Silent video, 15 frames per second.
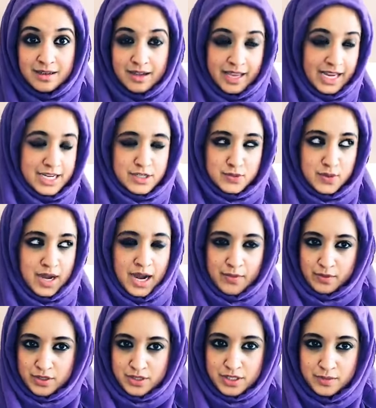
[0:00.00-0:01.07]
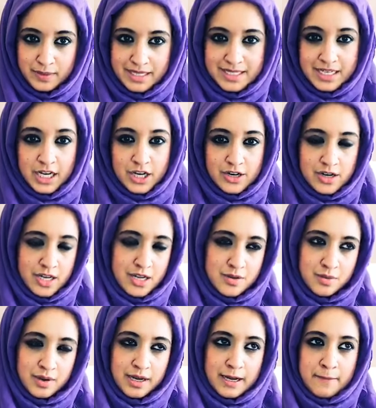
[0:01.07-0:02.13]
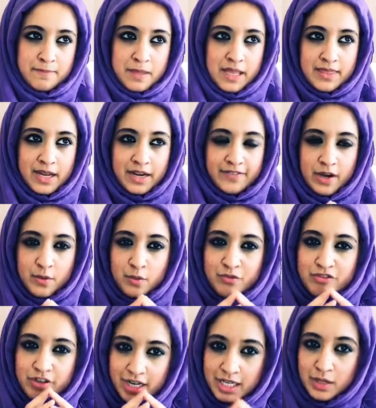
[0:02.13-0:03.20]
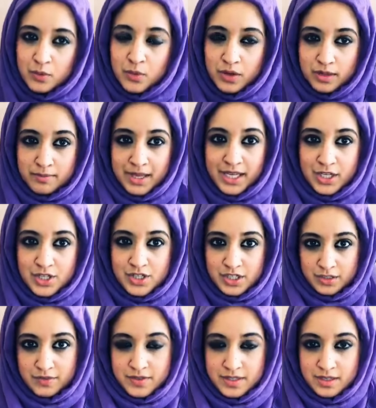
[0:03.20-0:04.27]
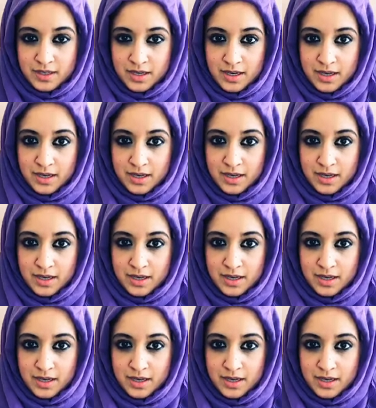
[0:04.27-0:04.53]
Like, I didn't know how to do it, and I knew that if I really want to make a shift,